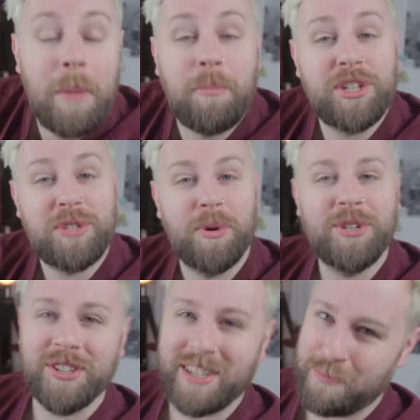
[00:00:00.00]
British boy
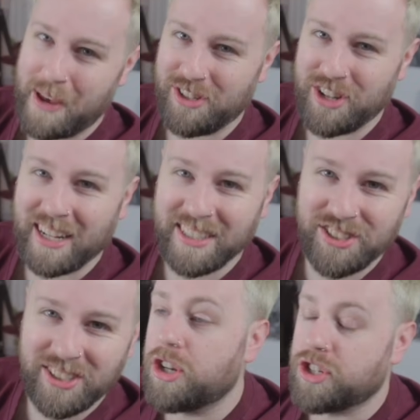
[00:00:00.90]
does his best challenge. It's
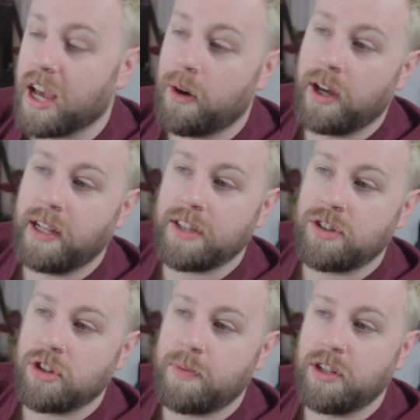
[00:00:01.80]
March now, and let's
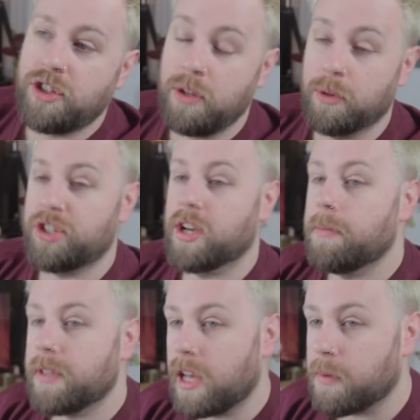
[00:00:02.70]
not spend too much
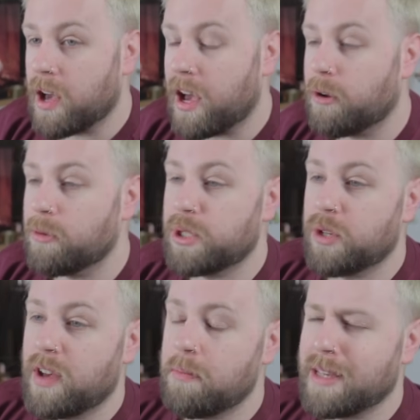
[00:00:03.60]
time thinking about how it was
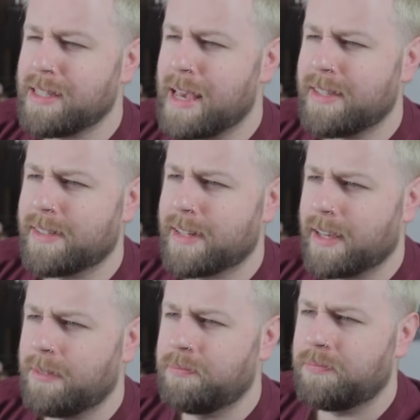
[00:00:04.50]
November
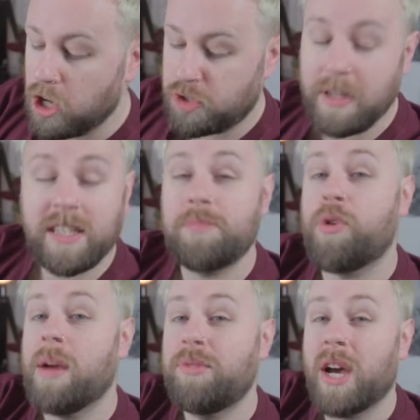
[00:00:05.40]
yesterday. And March means it's
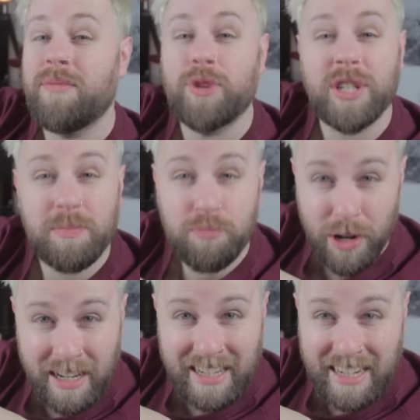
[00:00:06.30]
prime time for a
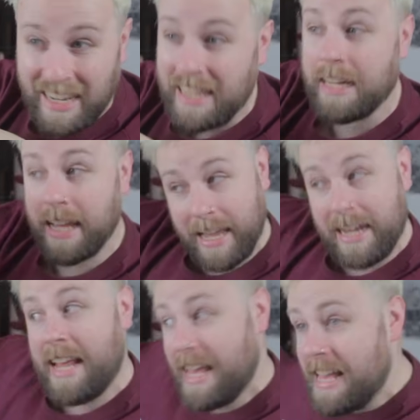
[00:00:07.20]
spring clean.
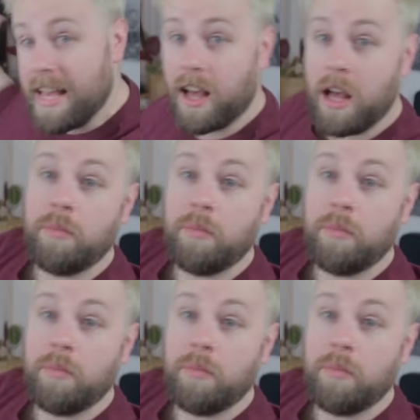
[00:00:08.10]
In here,